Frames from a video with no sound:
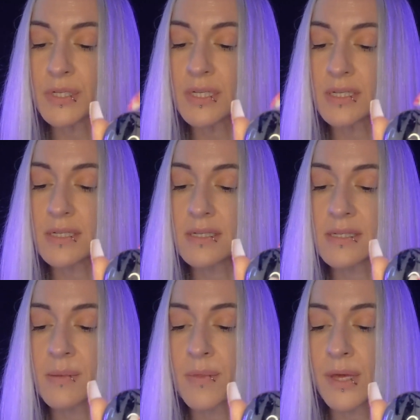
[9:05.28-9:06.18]
it to
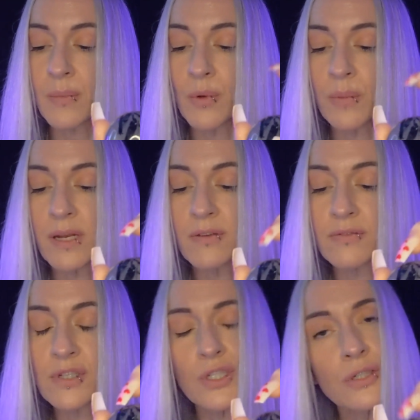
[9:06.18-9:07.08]
something more
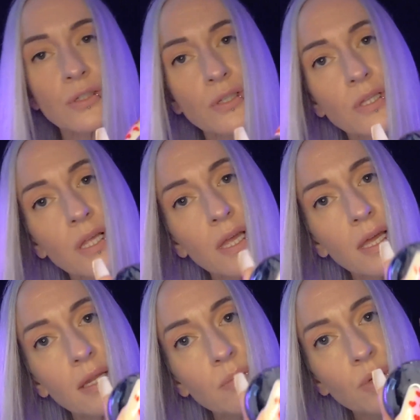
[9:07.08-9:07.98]
beneficial
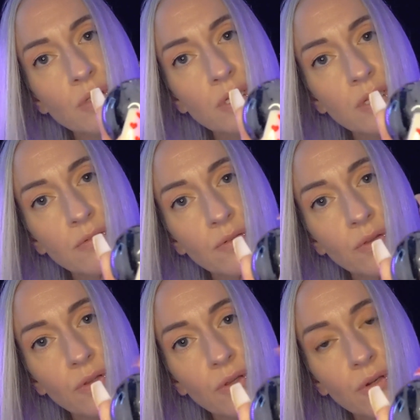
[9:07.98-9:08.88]
and positive
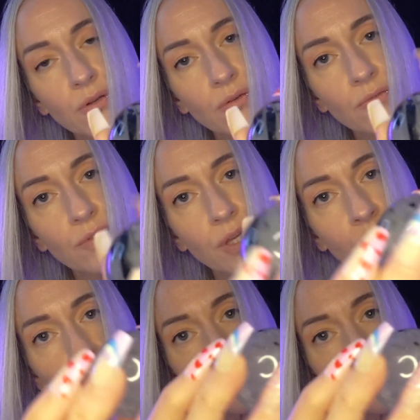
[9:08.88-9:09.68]
for you.